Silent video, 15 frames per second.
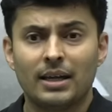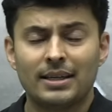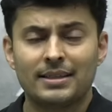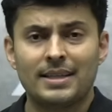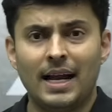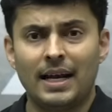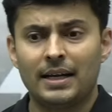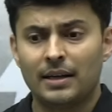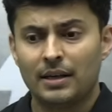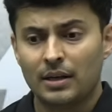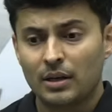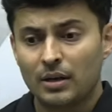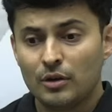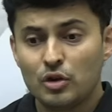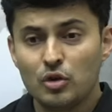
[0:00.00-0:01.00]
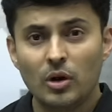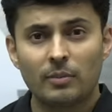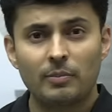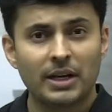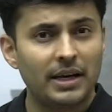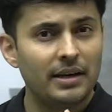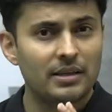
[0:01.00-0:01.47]
is that your
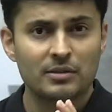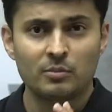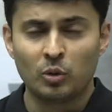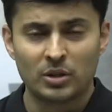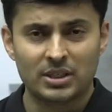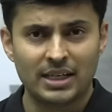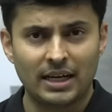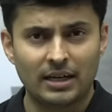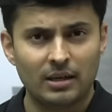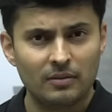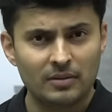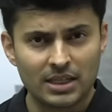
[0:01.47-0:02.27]
brain is most active,